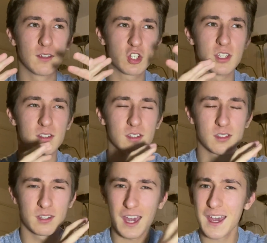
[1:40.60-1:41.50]
she's
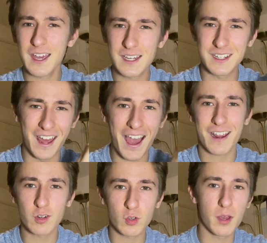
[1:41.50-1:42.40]
scared and
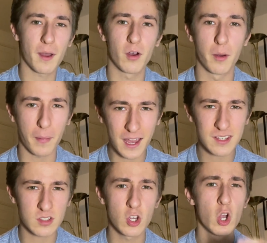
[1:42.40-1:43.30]
angry about her
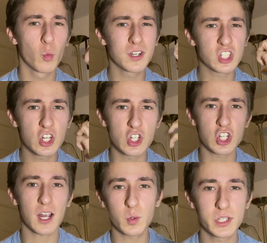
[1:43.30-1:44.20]
past, when she's
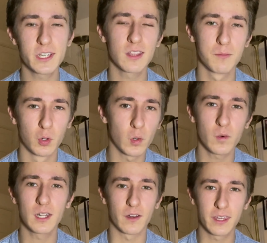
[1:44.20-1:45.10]
shouting at the
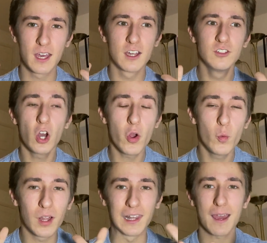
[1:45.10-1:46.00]
Maori, like,
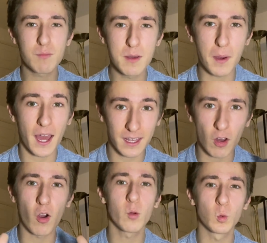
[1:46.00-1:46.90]
no, let me
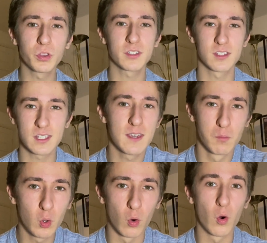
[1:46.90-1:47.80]
back, I want to see
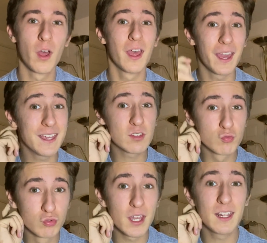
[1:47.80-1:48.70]
more, it's
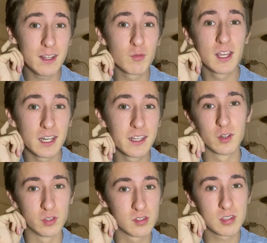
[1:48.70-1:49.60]
really, really
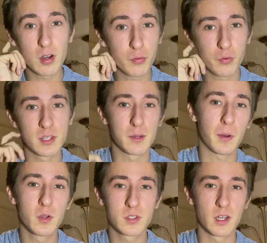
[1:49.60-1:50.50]
good stuff, as
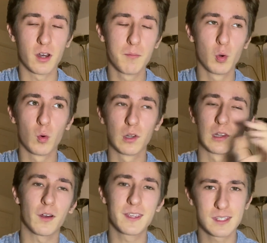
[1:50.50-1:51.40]
opposed to her more
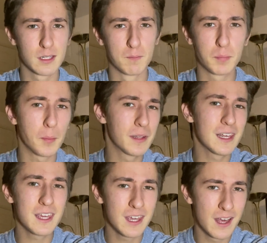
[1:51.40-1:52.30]
light and
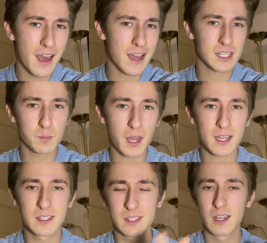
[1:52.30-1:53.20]
bubbly
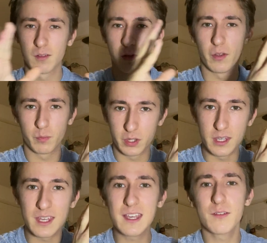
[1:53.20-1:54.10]
aspects, like
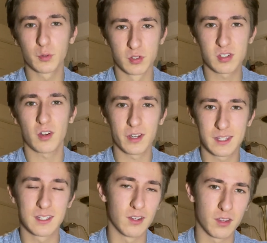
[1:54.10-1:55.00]
the evil
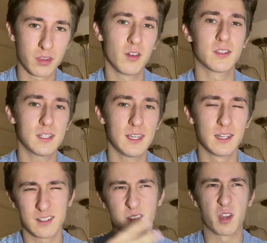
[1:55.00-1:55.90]
side to
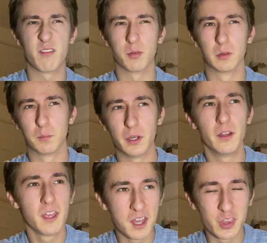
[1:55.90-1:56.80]
13, it's not evil,
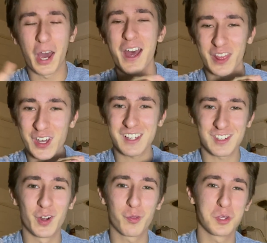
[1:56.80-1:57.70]
but that
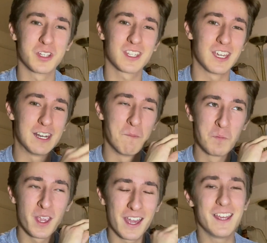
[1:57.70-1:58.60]
side of 13
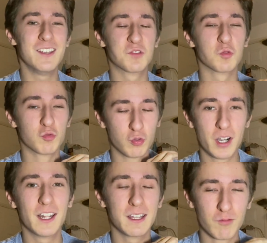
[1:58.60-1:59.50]
is
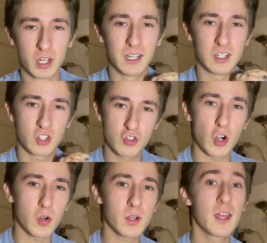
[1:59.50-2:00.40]
really, really
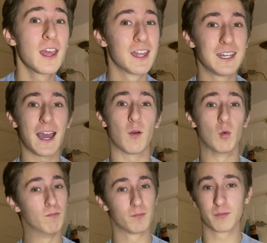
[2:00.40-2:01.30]
strong. Now,
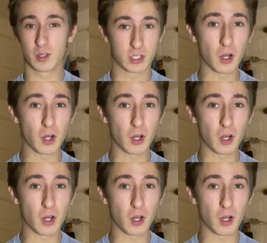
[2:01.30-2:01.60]
the